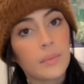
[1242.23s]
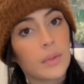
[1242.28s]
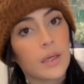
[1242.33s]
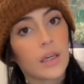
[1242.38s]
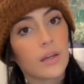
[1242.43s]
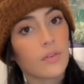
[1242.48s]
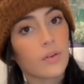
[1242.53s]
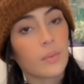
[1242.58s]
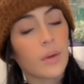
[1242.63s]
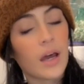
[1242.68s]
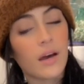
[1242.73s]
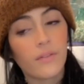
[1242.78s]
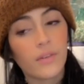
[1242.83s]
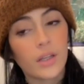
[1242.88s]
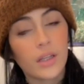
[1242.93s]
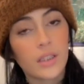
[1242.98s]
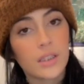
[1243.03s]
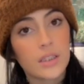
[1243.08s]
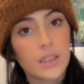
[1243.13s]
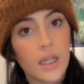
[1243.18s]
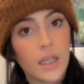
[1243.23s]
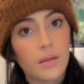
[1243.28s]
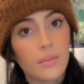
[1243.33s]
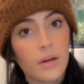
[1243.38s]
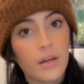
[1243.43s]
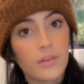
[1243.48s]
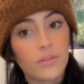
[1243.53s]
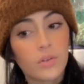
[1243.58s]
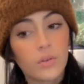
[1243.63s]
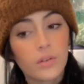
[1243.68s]
me from having an insane
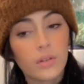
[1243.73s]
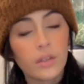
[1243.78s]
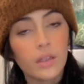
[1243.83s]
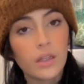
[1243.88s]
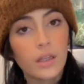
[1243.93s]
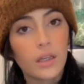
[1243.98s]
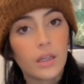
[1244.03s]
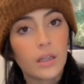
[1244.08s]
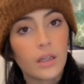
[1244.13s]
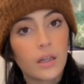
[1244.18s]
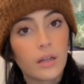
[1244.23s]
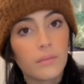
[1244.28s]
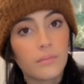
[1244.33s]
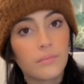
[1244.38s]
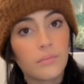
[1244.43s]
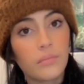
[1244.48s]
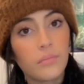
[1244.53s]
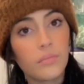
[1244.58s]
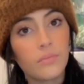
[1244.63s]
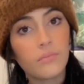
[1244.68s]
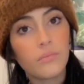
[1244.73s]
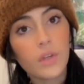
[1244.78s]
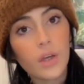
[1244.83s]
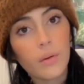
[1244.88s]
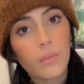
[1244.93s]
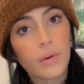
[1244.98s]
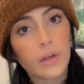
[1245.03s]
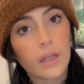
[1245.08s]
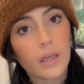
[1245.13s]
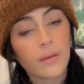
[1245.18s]
amount of tortellini in here?
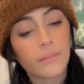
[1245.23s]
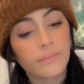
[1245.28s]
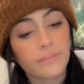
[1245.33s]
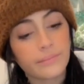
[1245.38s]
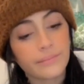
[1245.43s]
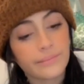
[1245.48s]
Nobody.